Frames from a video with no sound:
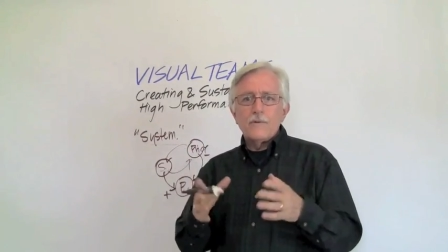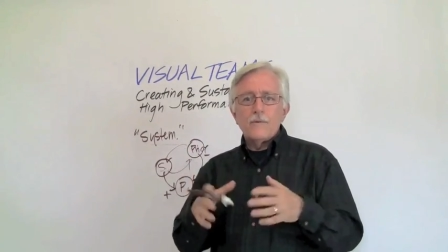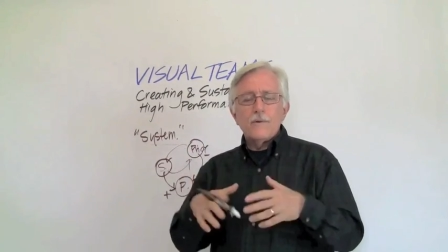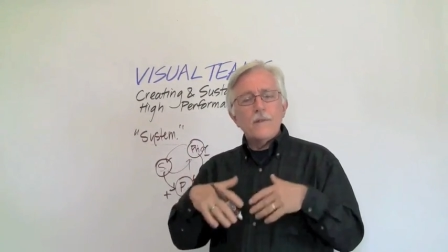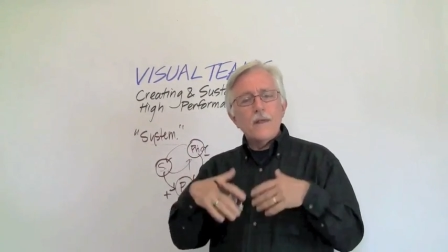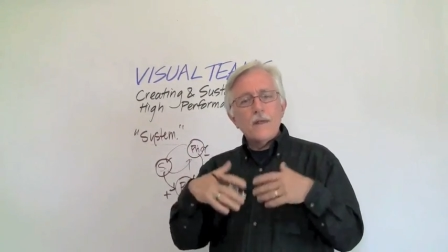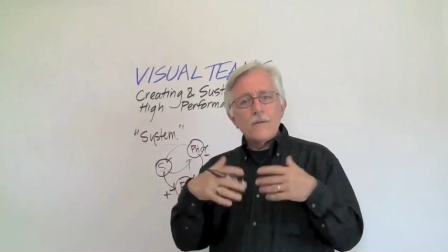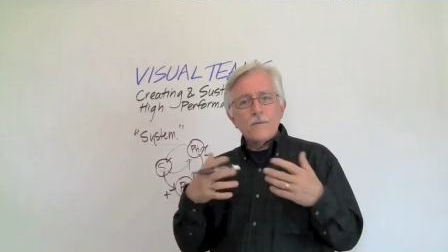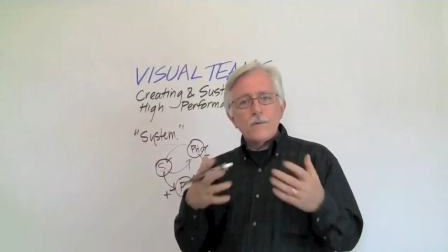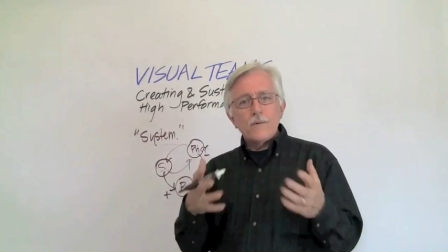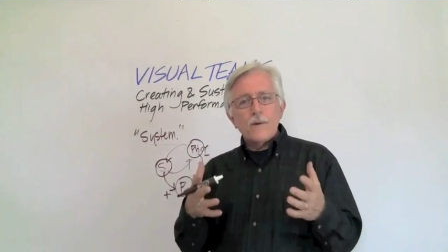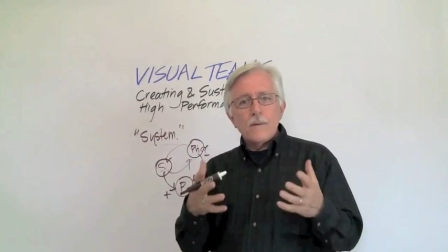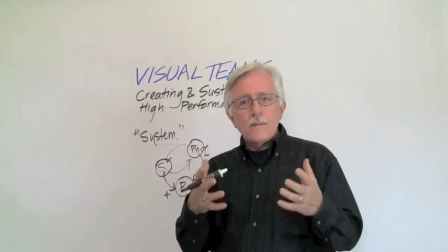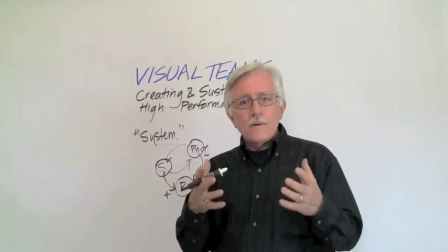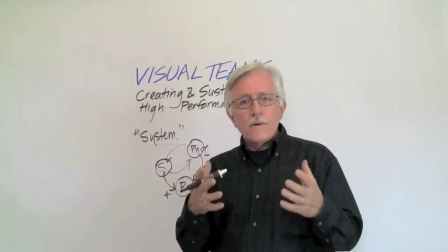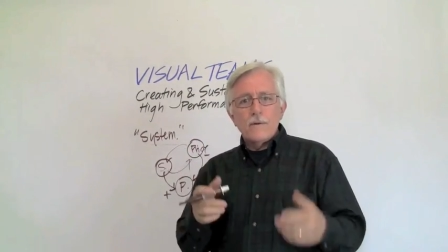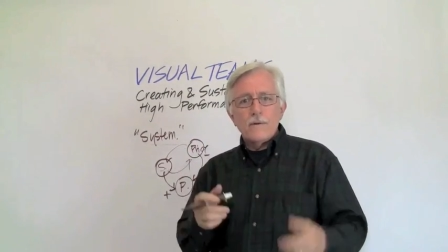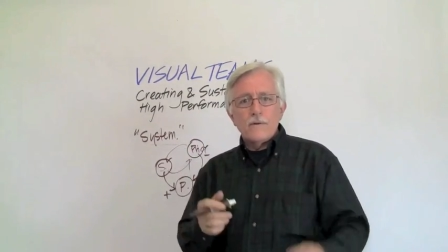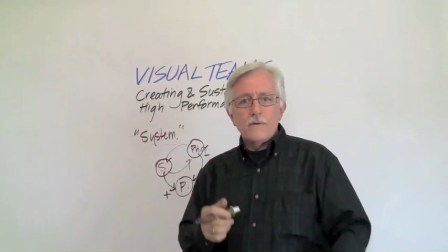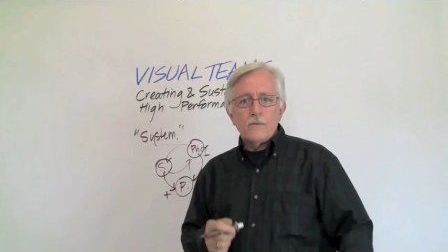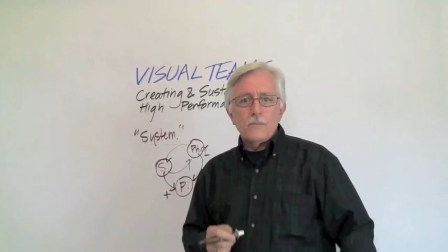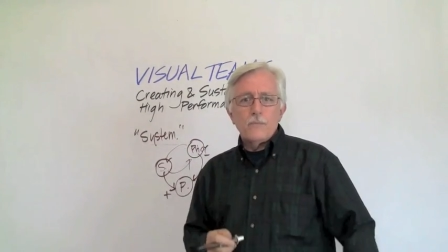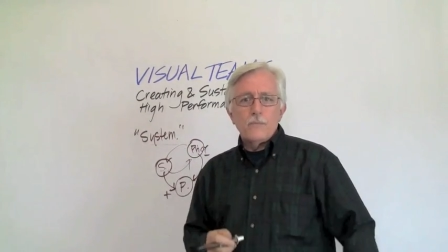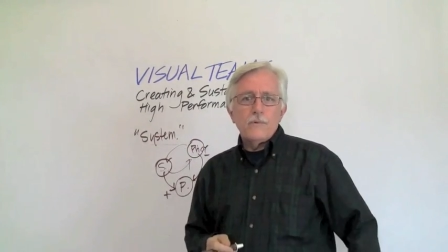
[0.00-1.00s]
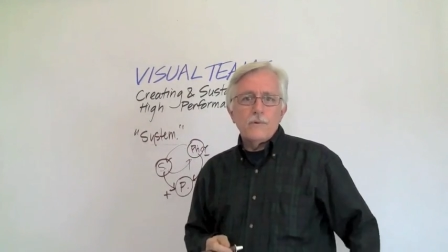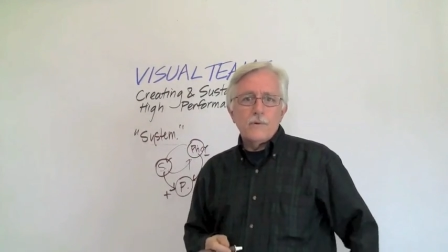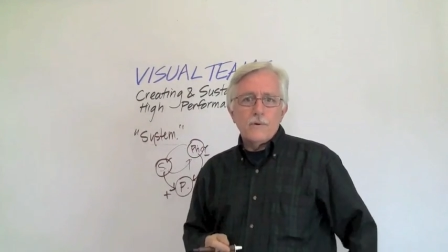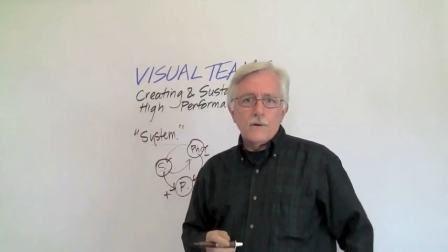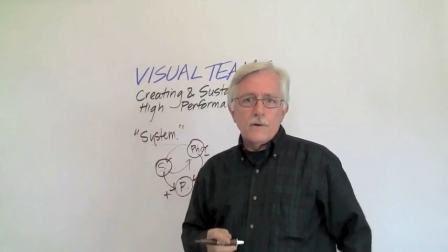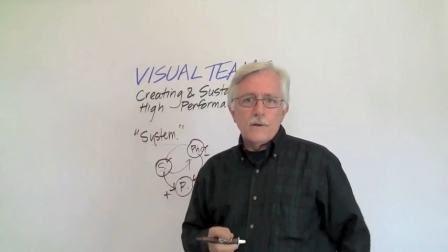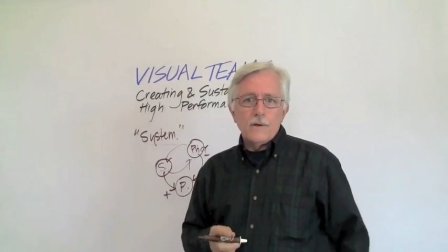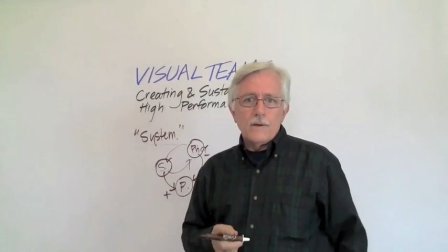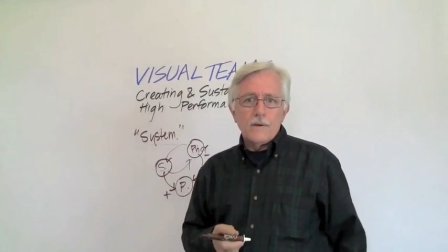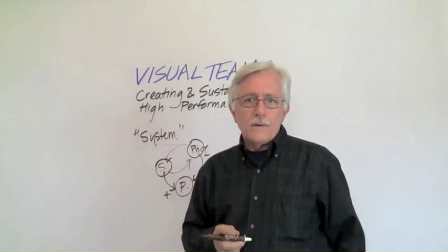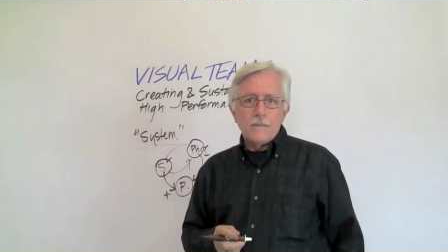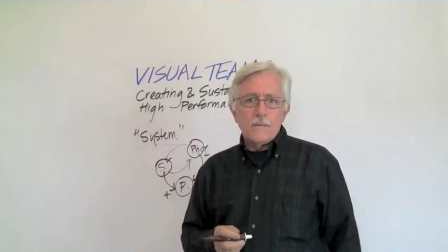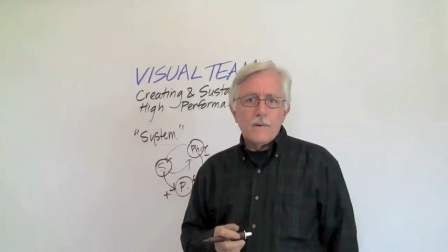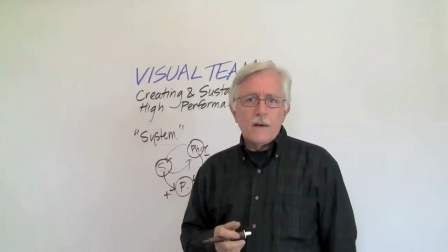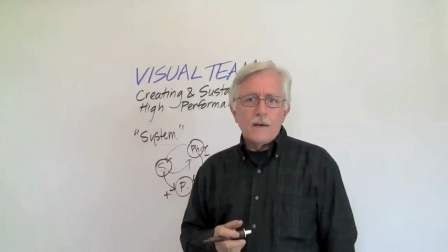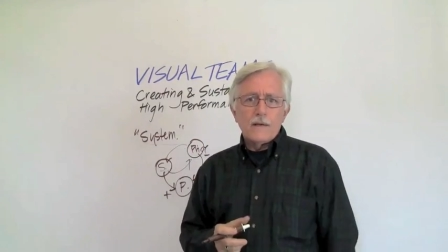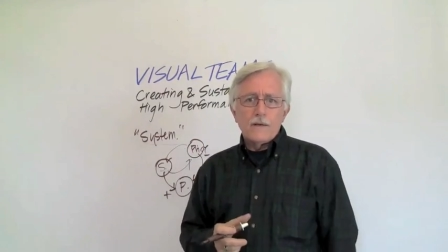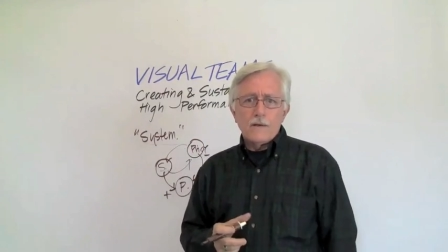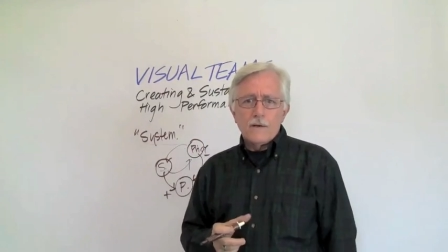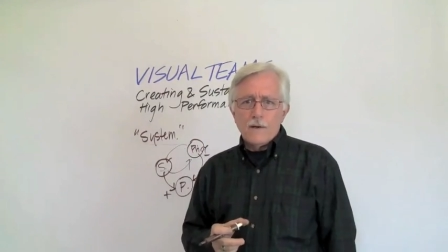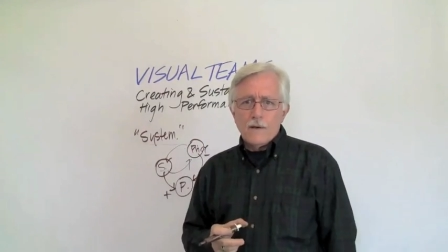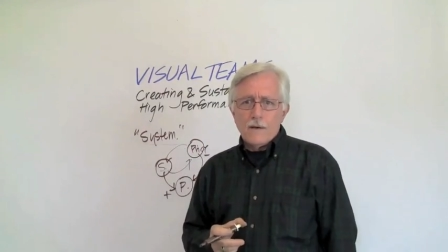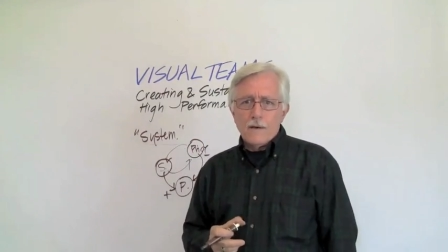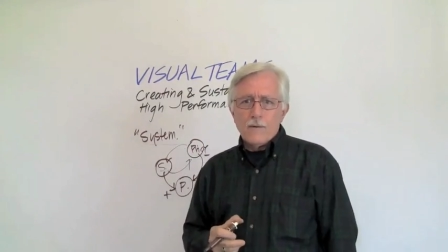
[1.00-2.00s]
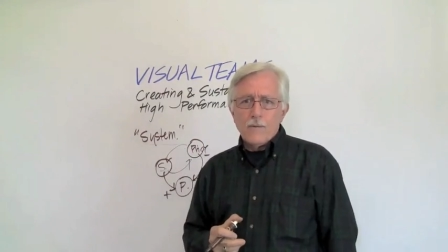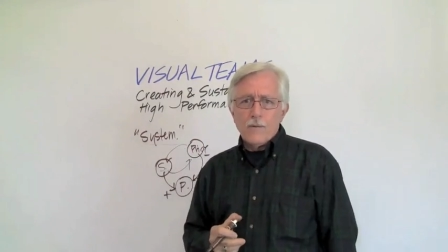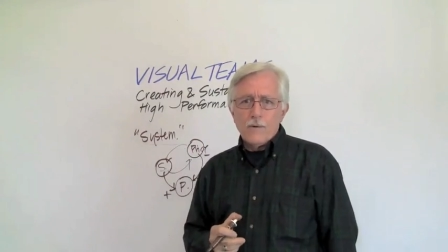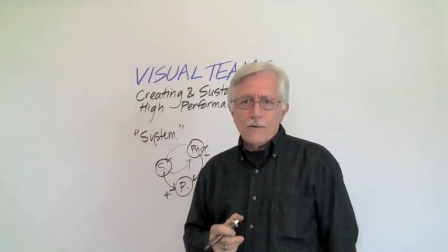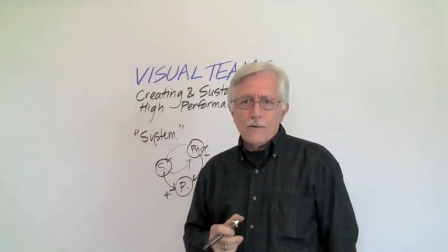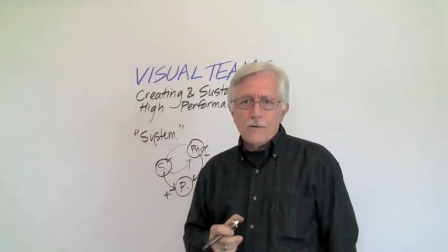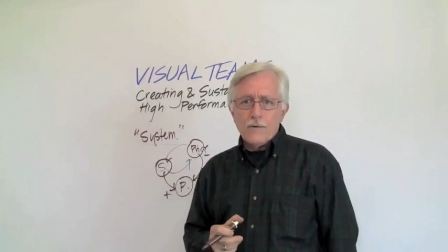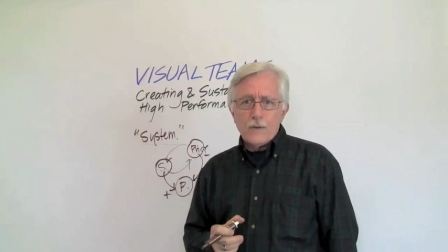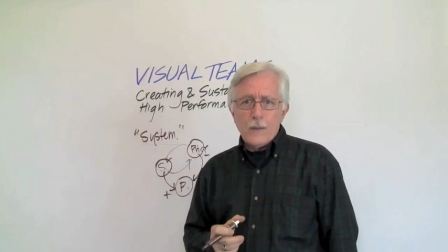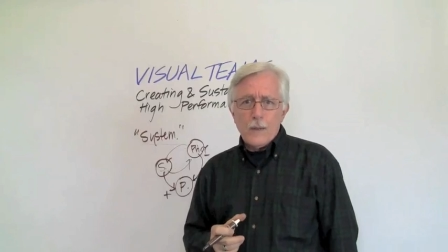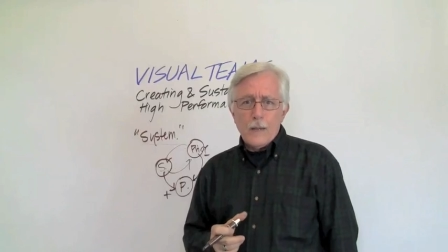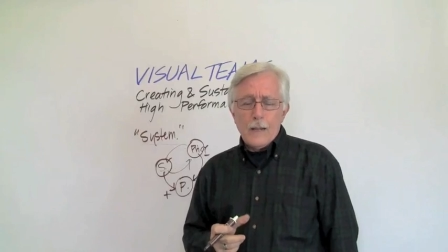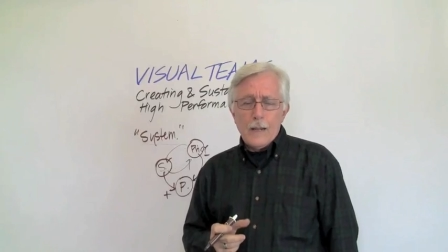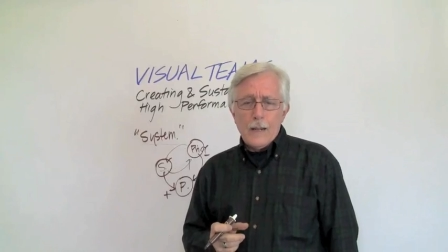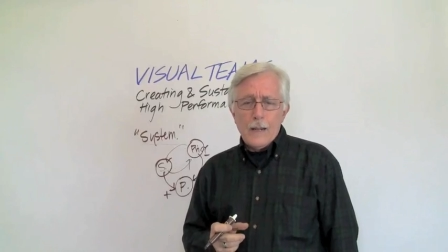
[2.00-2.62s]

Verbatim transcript: Well, that's what I'm going to explore in my talk, which is